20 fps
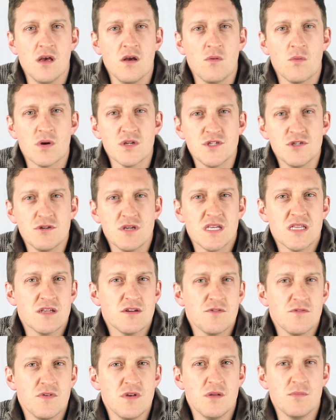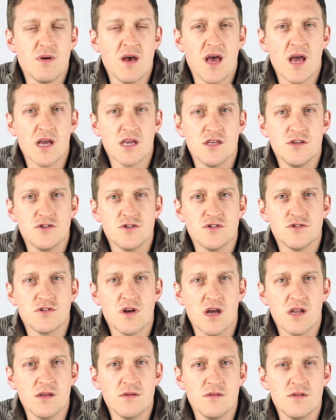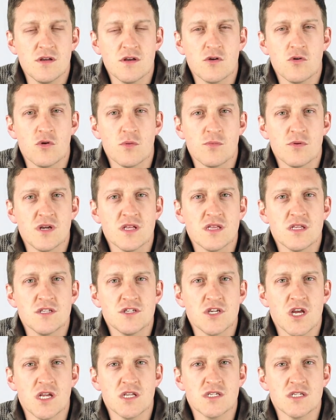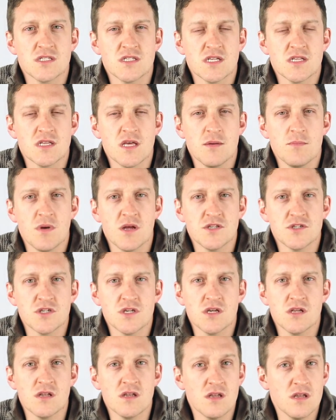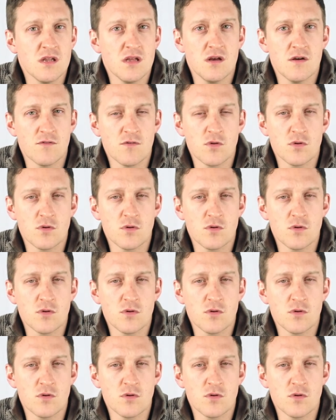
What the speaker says: Once you get their feedback, you should try to incorporate the changes that they mention, of